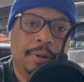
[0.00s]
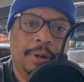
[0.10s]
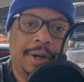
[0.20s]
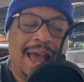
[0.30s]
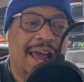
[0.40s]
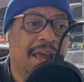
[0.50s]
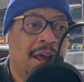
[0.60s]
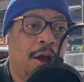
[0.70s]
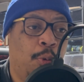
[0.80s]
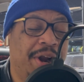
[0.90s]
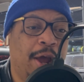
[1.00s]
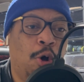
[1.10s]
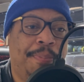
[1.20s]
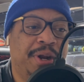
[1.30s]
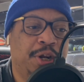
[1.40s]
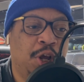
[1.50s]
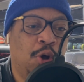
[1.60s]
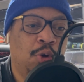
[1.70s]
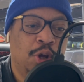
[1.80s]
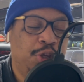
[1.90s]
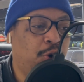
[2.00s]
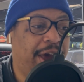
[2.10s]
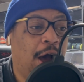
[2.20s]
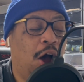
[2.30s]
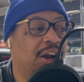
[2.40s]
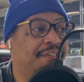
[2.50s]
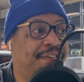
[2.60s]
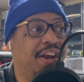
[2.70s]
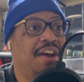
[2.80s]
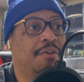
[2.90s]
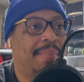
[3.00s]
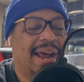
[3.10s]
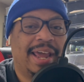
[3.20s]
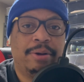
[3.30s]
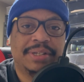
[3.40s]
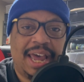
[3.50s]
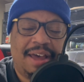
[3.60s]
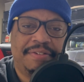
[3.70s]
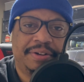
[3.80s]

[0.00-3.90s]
Now, when they open the door, you hear all the fun everybody else having.